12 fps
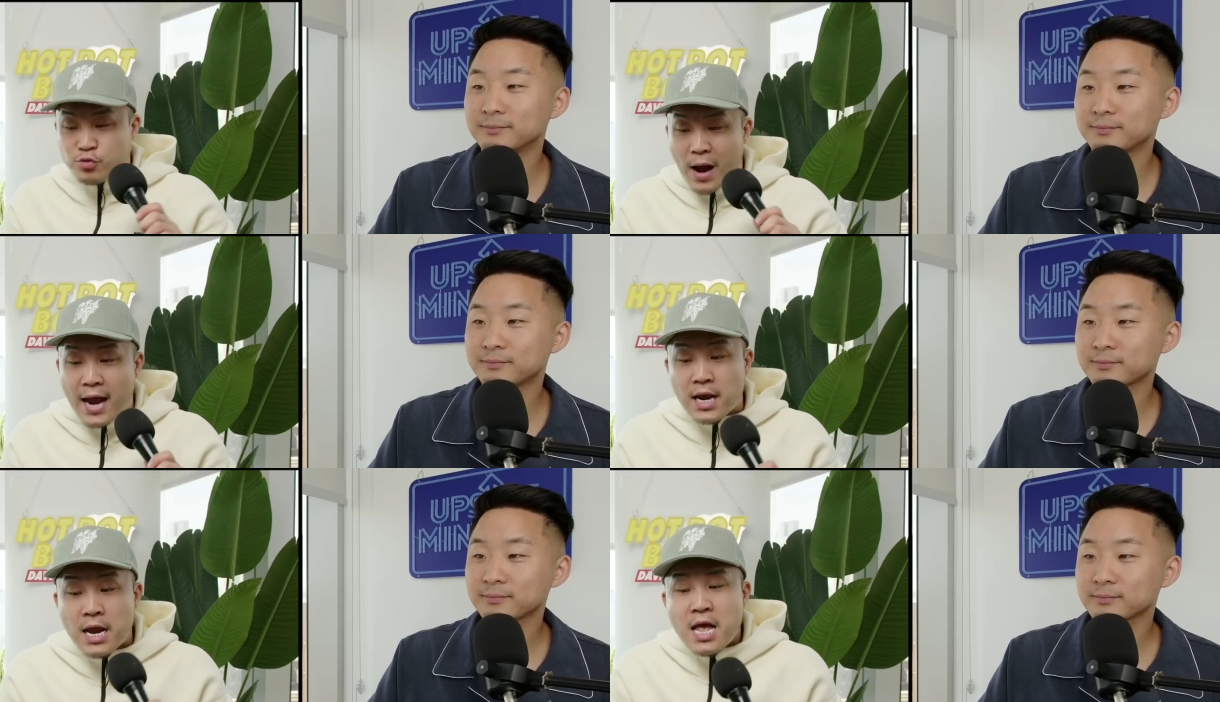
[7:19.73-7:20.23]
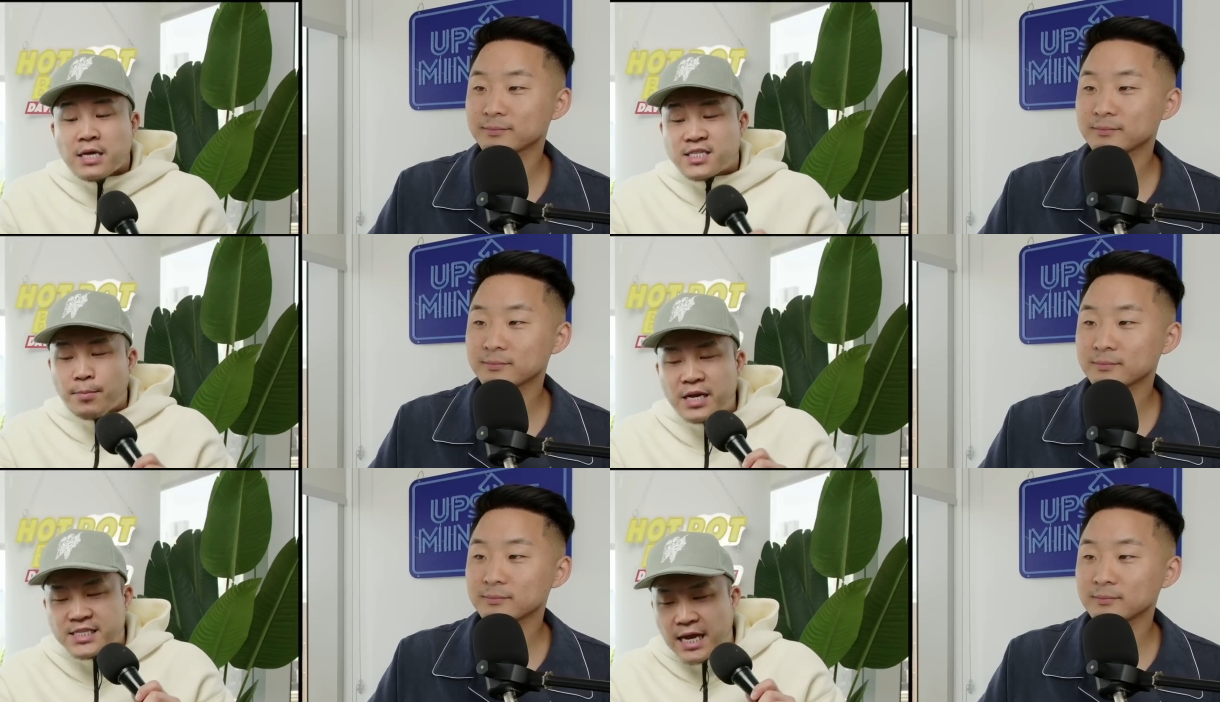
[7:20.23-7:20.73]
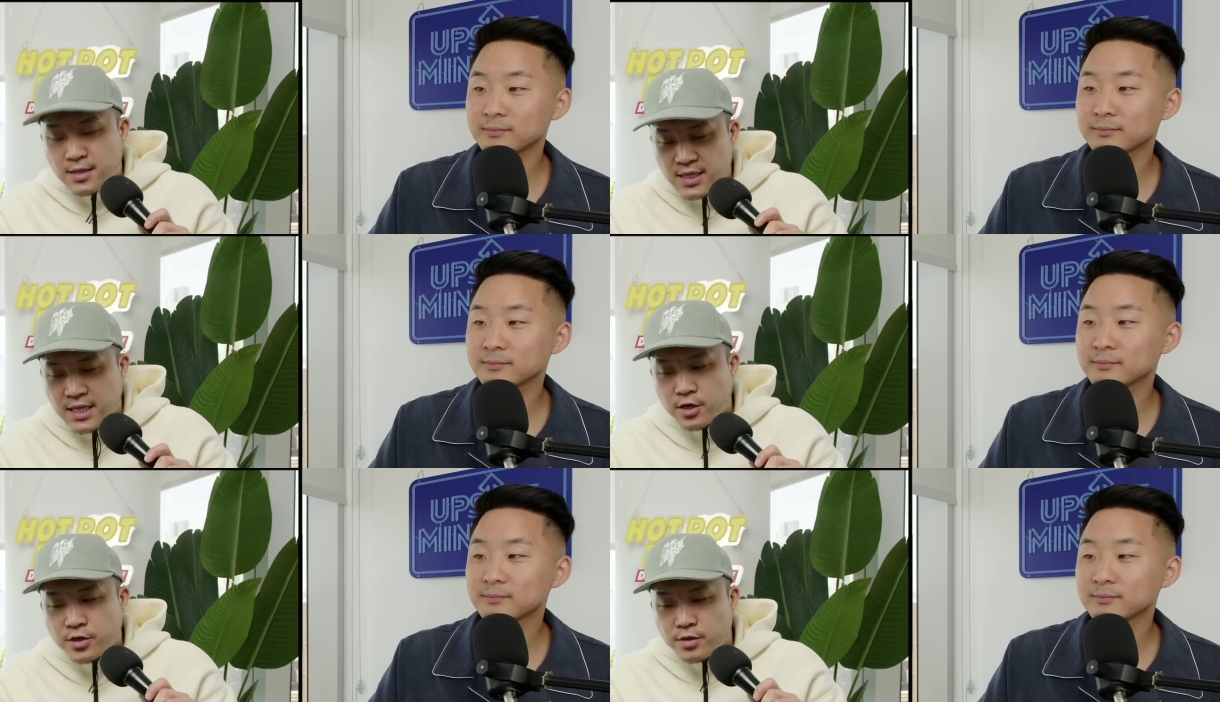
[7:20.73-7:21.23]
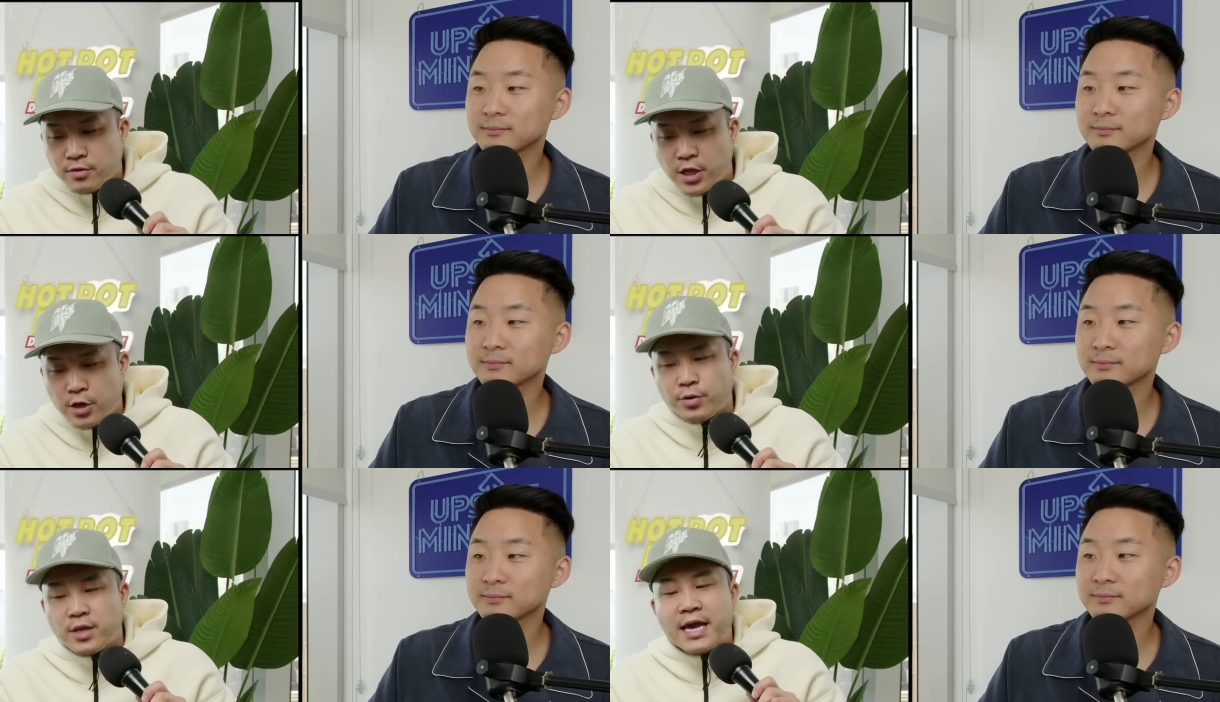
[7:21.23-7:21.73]
Speaker 1: right? Somebody said,
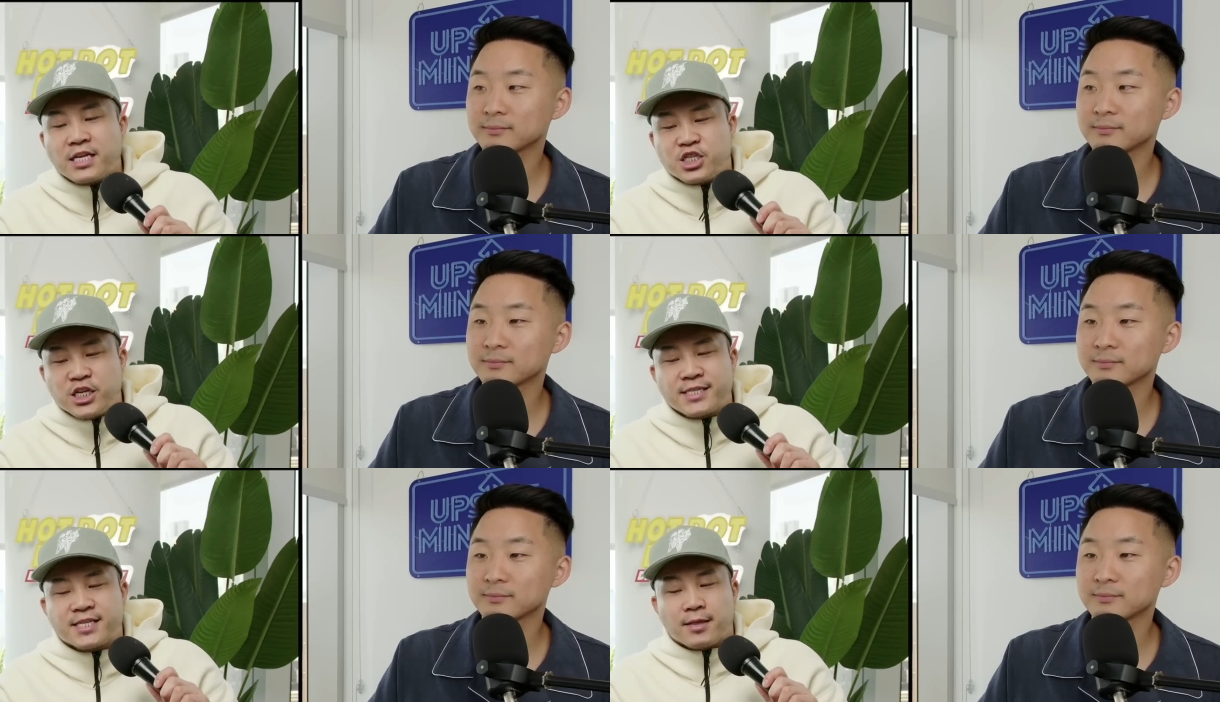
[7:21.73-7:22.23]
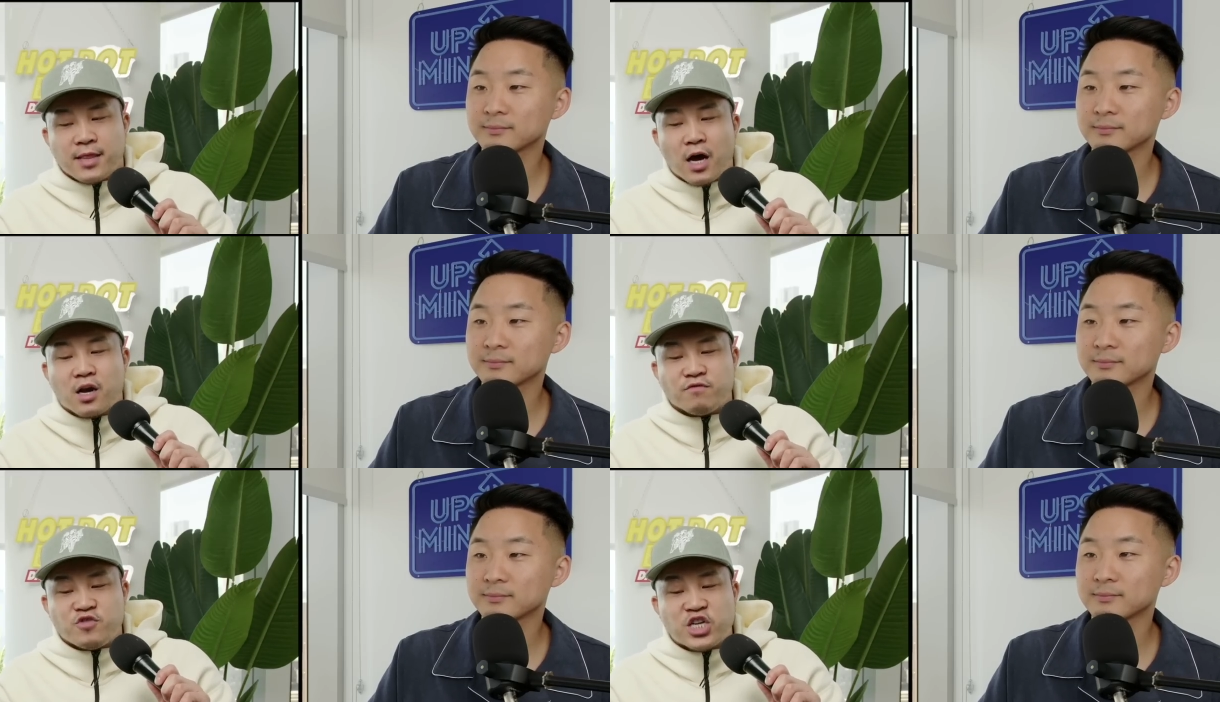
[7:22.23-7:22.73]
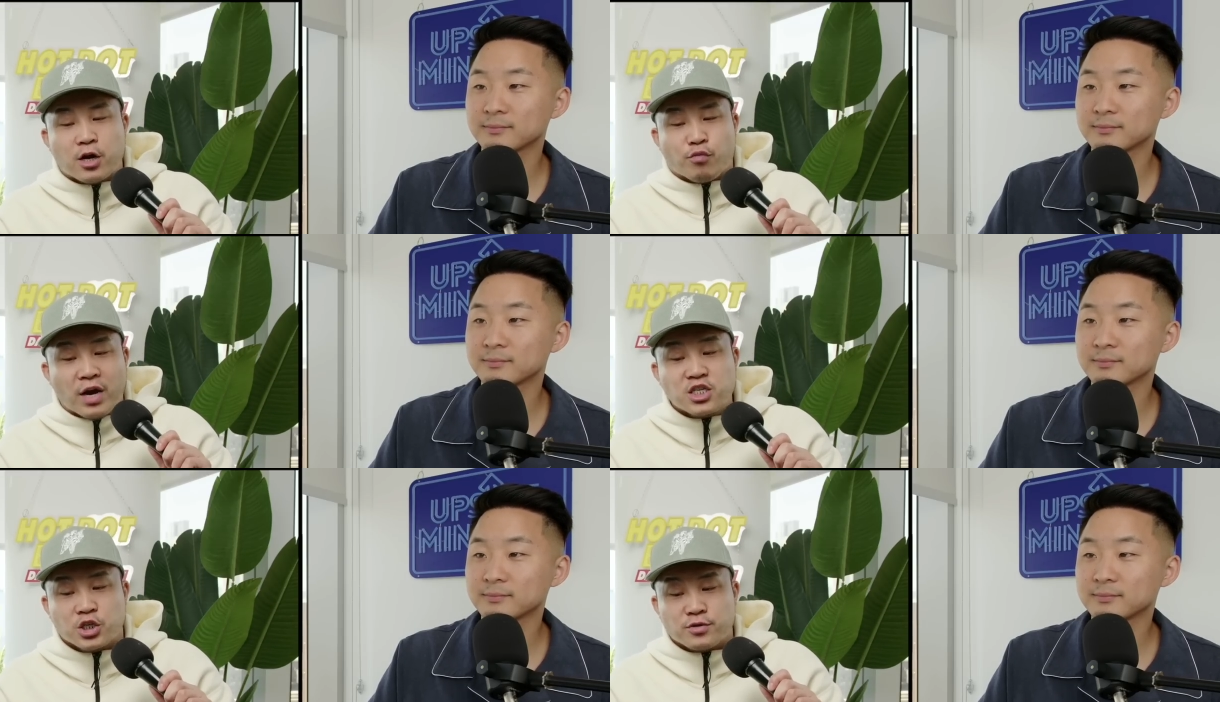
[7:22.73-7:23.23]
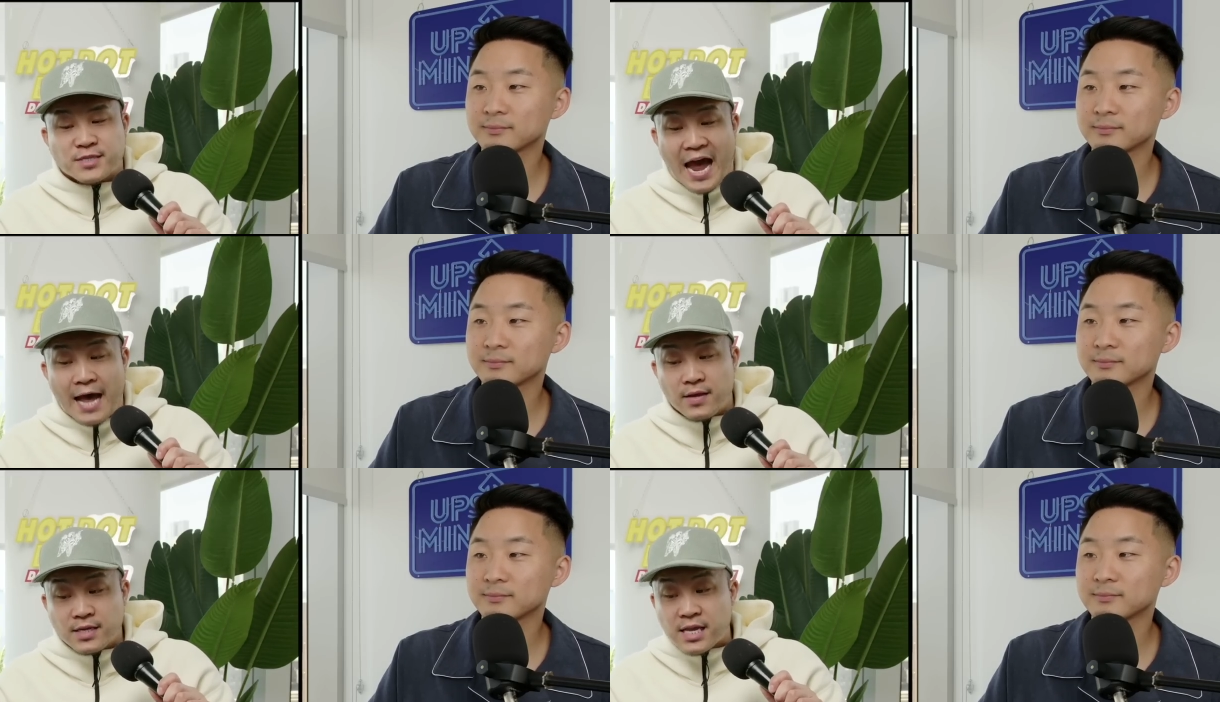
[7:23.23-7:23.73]
literally, it's just the luck of generational
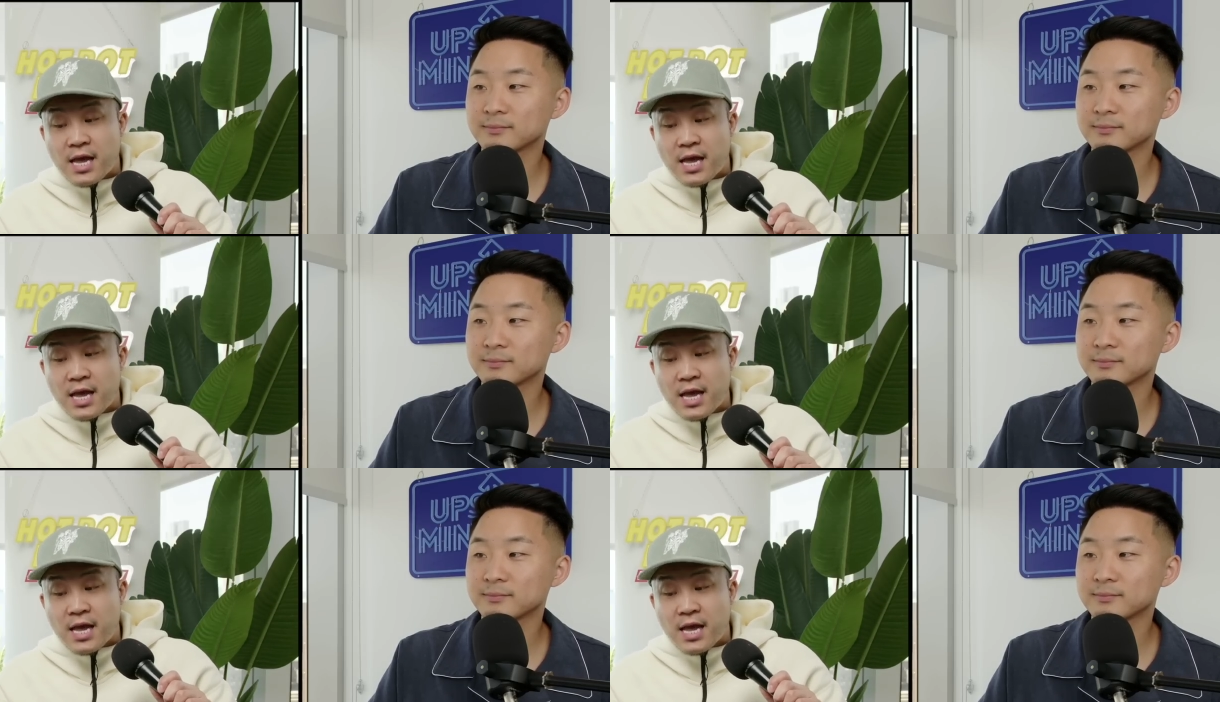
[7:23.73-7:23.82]
talents.